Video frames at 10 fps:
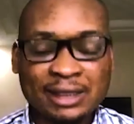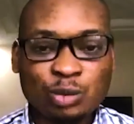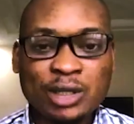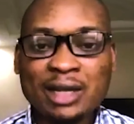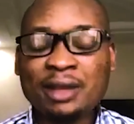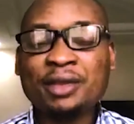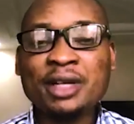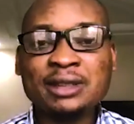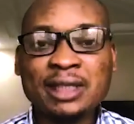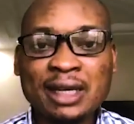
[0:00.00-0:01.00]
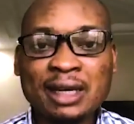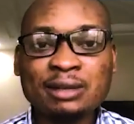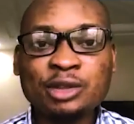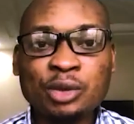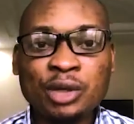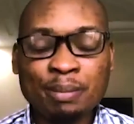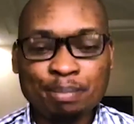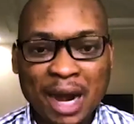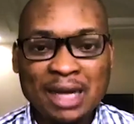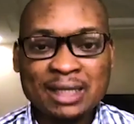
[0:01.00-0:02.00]
What are the things that are,
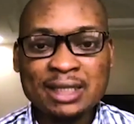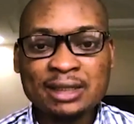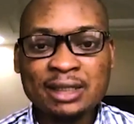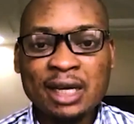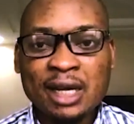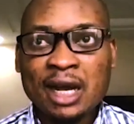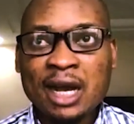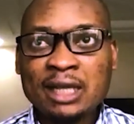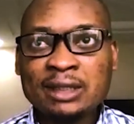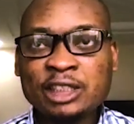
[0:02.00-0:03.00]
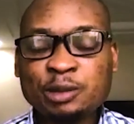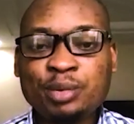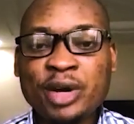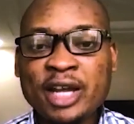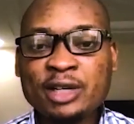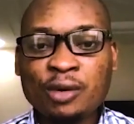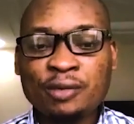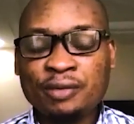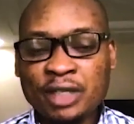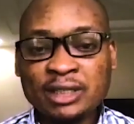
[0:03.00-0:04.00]
impacting the spread
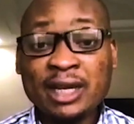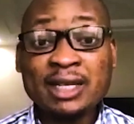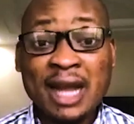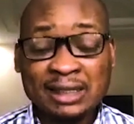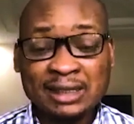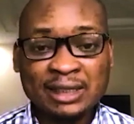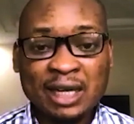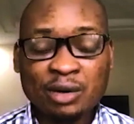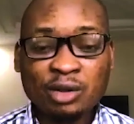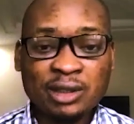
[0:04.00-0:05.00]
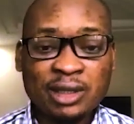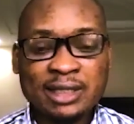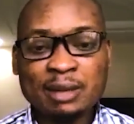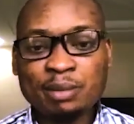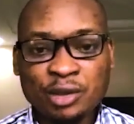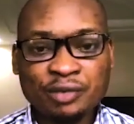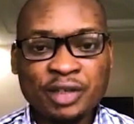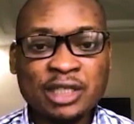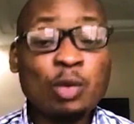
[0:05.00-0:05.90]
of internet access across the length and breadth of Nigeria?